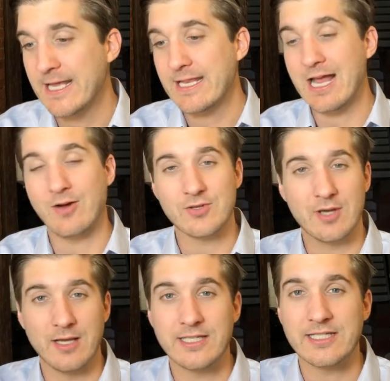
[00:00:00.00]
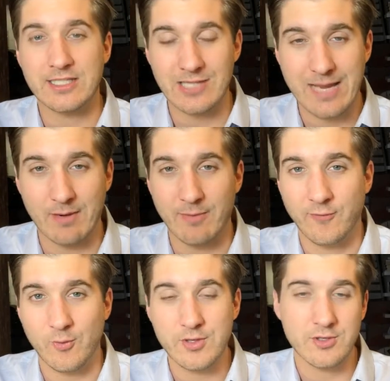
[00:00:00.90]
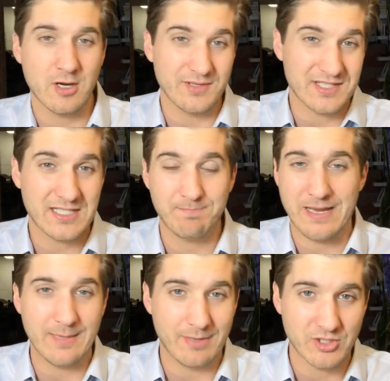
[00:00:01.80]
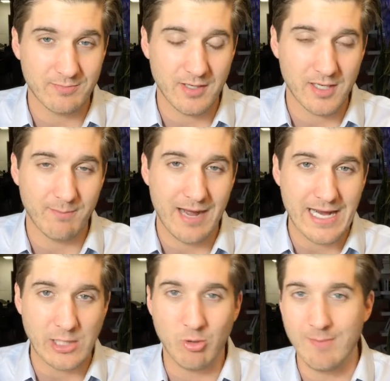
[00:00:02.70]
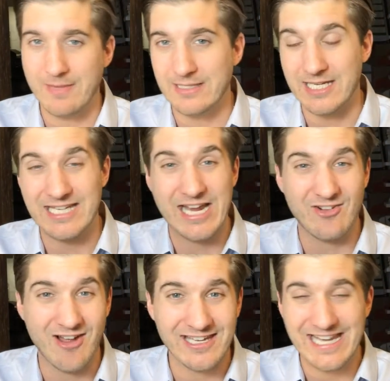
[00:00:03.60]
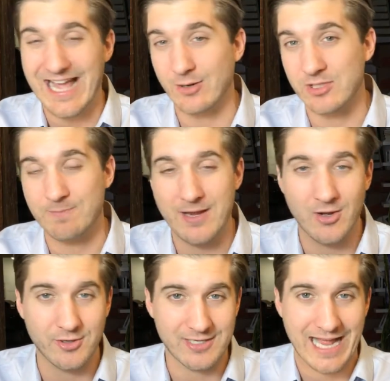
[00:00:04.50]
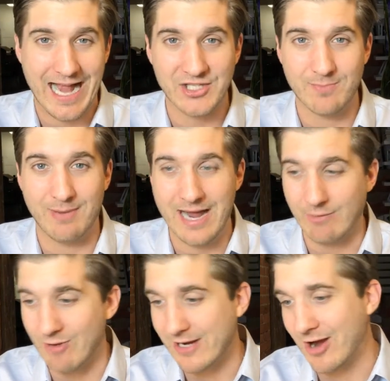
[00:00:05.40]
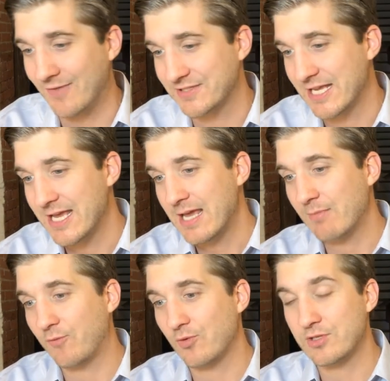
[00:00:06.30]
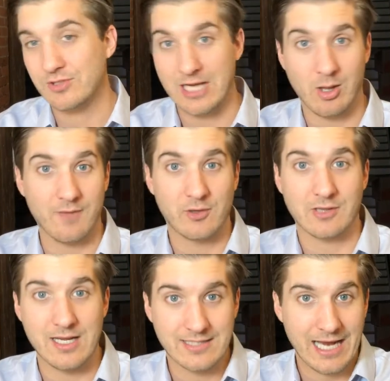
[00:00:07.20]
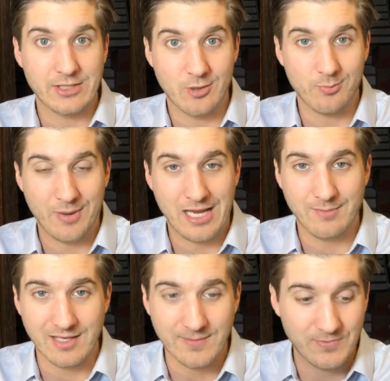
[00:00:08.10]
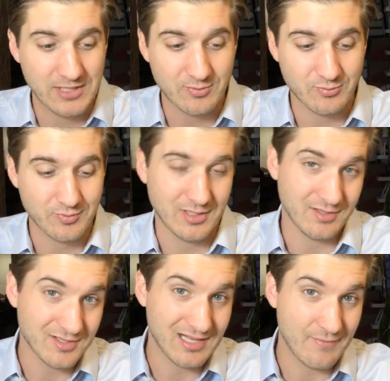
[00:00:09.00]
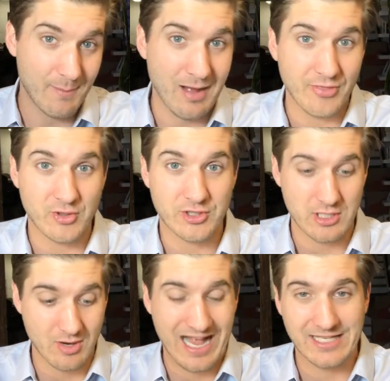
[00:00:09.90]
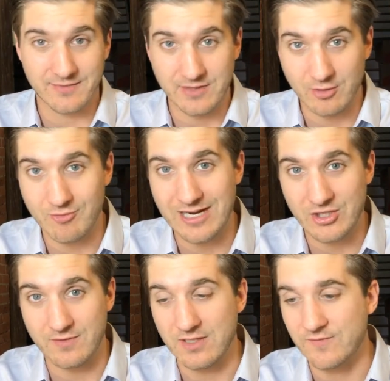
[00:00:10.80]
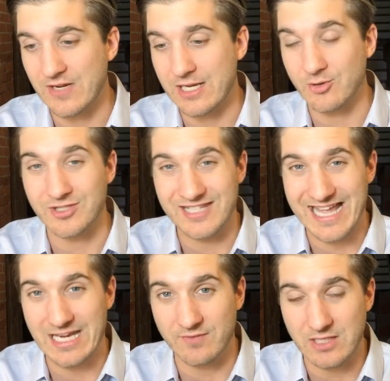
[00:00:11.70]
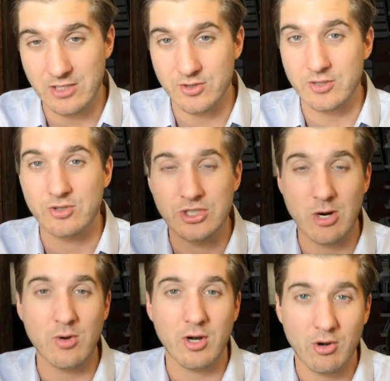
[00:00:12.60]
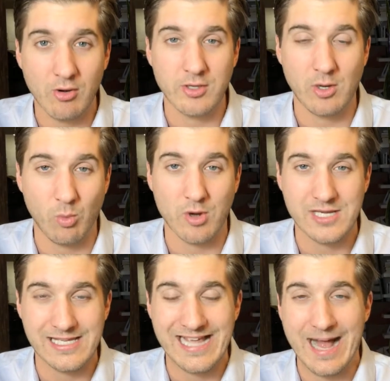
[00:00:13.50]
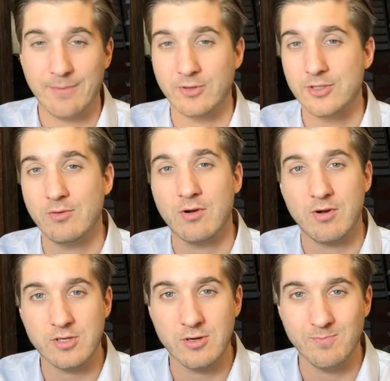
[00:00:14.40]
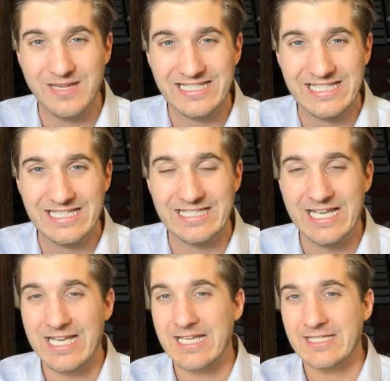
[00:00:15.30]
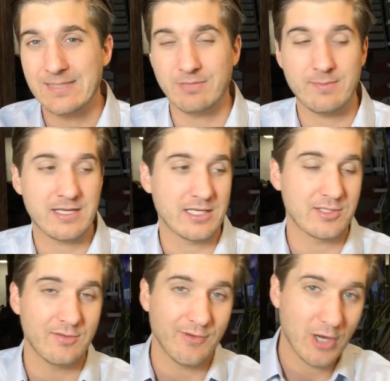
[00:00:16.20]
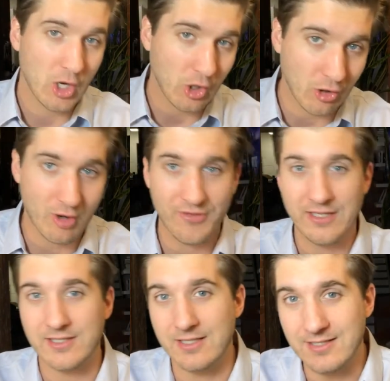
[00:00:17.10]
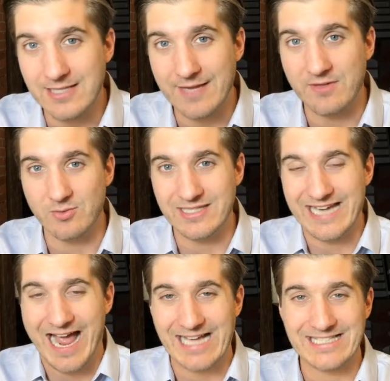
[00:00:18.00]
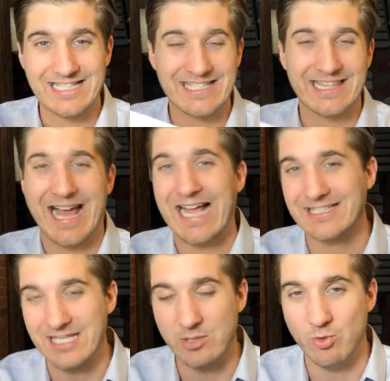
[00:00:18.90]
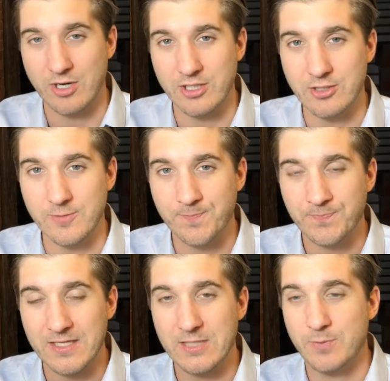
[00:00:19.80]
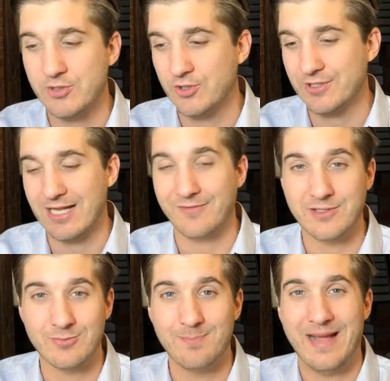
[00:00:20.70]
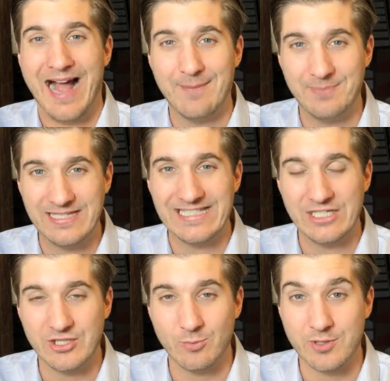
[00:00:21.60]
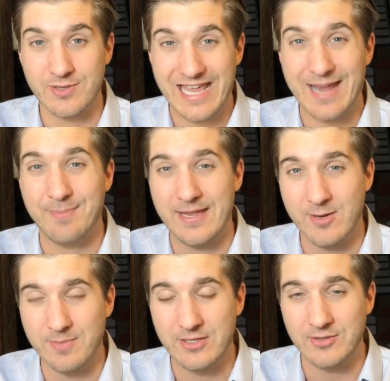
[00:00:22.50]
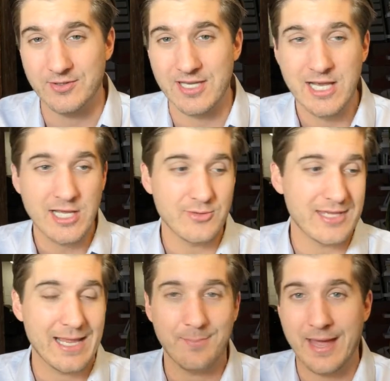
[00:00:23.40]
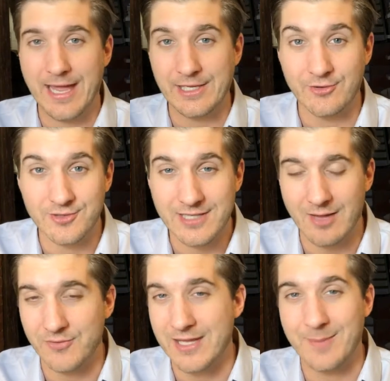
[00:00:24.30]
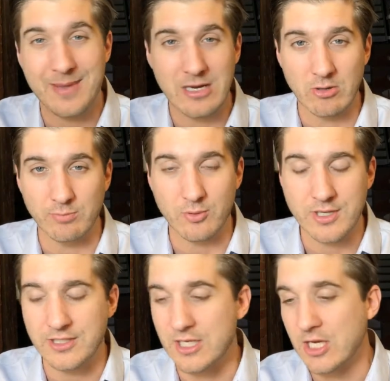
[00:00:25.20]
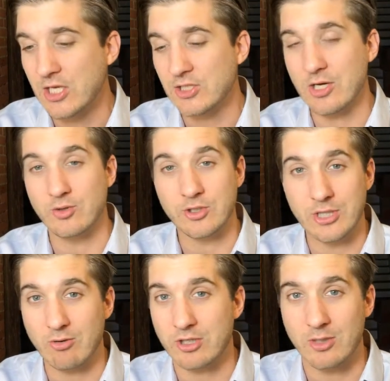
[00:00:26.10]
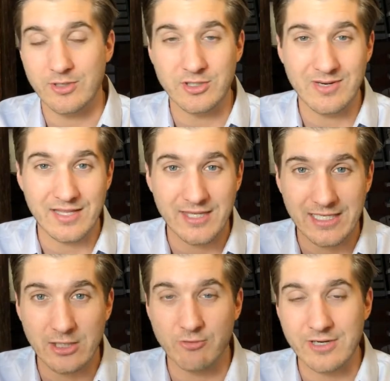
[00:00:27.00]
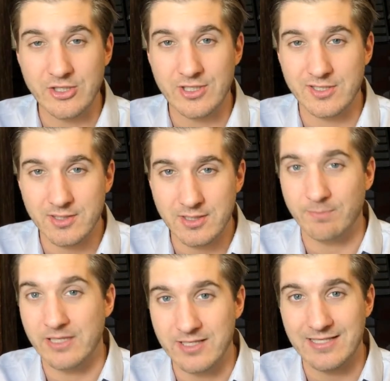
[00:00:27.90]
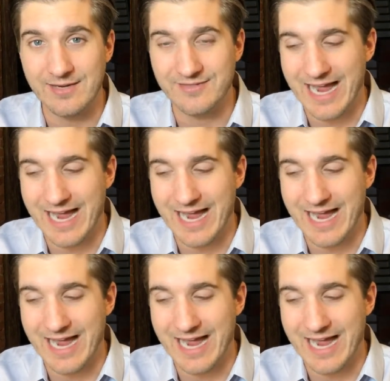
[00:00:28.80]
Now, a disclaimer, before you go and spend a bunch of money to buy equipment and take on debt or spend all your cash to buy write-offs, before you tell all of your clients, hey, don't pay me, you still have a month or so as of the creation of this video till the end of the year, so don't hurt your working capital, don't hurt your business simply because you've heard that it's going to save you in taxes. That's the last thing you want to do, is put yourself into a bad position where you can't pay your bills, you can't pay yourself, you can't pay your employees. So don't go and do anything egregious simply to save